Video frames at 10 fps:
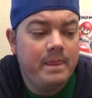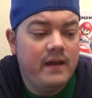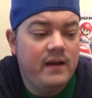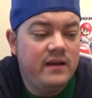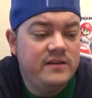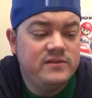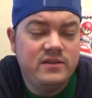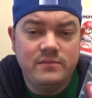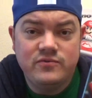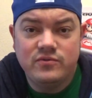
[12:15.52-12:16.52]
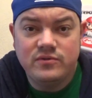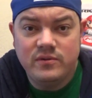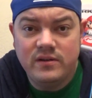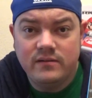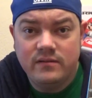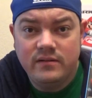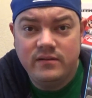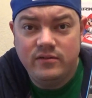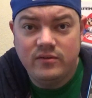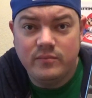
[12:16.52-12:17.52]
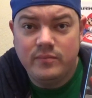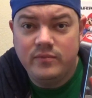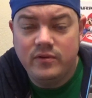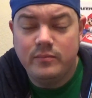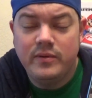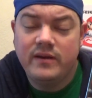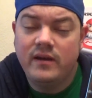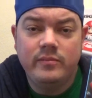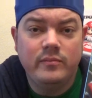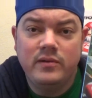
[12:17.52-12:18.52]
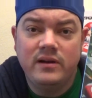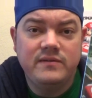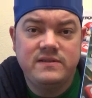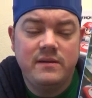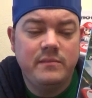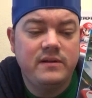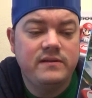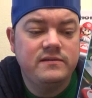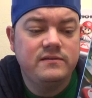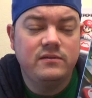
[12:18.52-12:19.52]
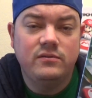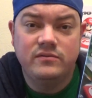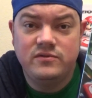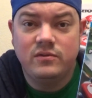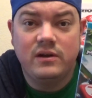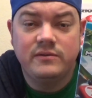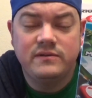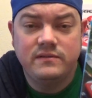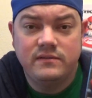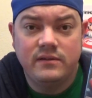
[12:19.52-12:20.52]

It just keeps drawing you in. You can pick it up and play it for 10 minutes or 2 hours.